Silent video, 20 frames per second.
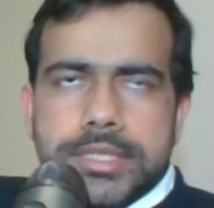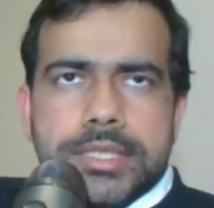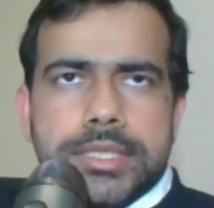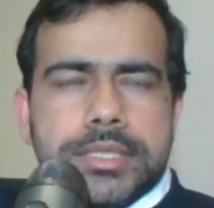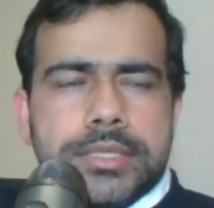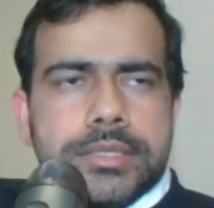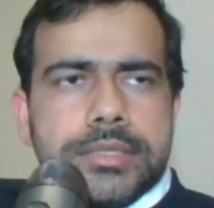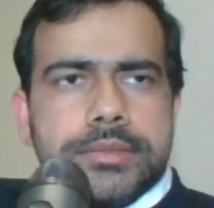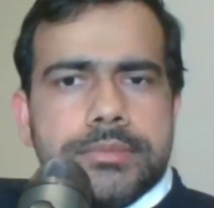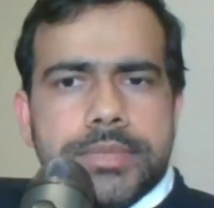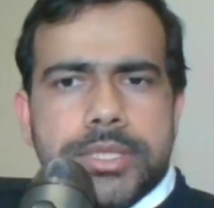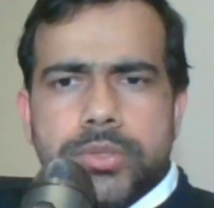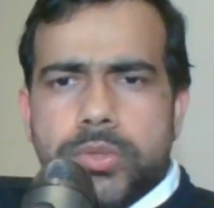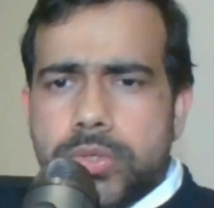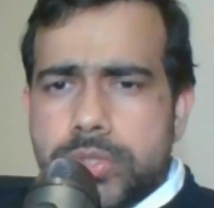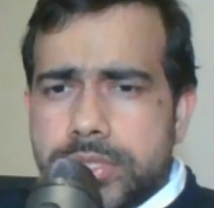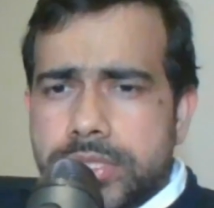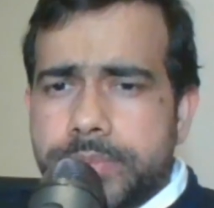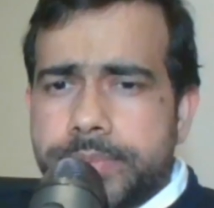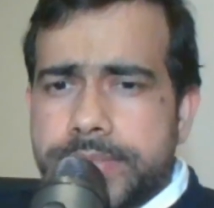Um, it
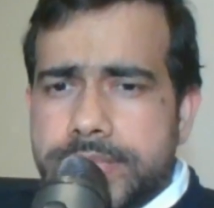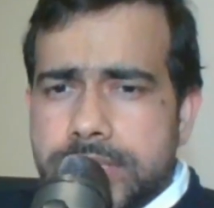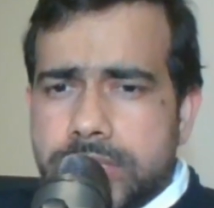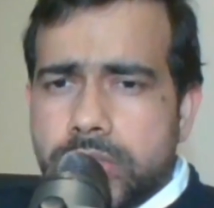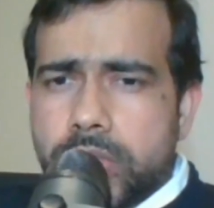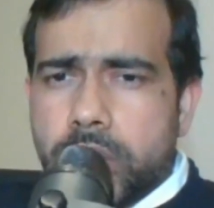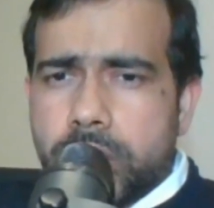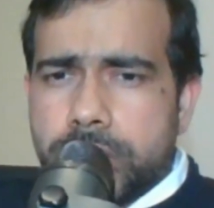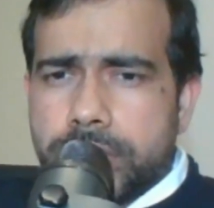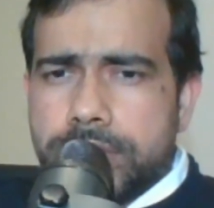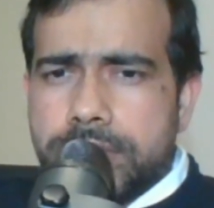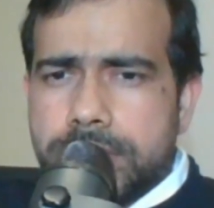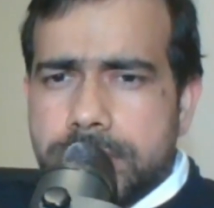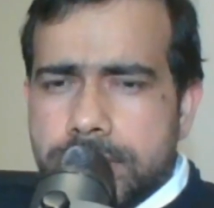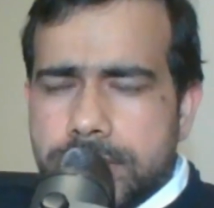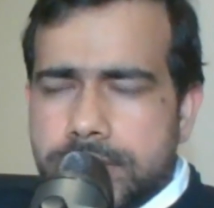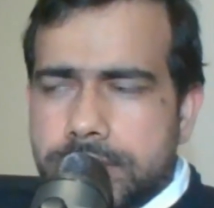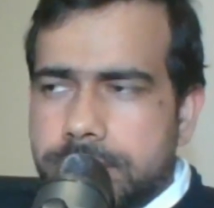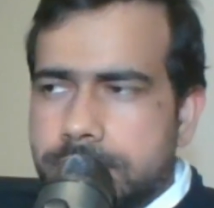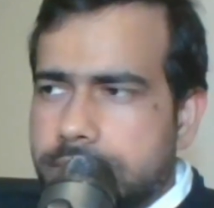also depends on,
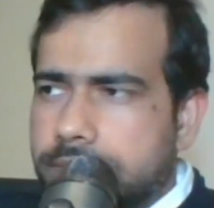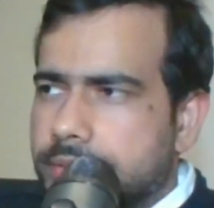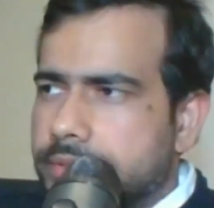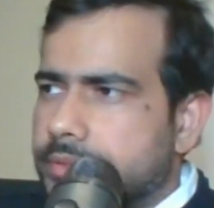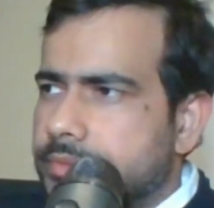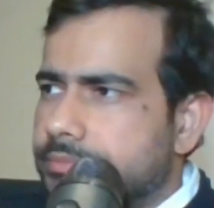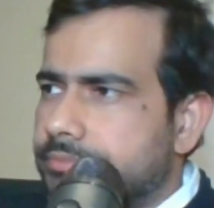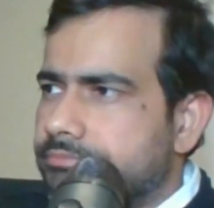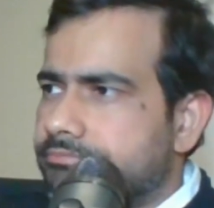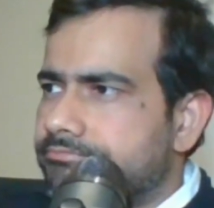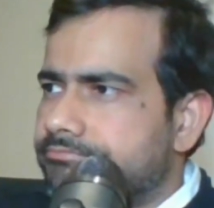um,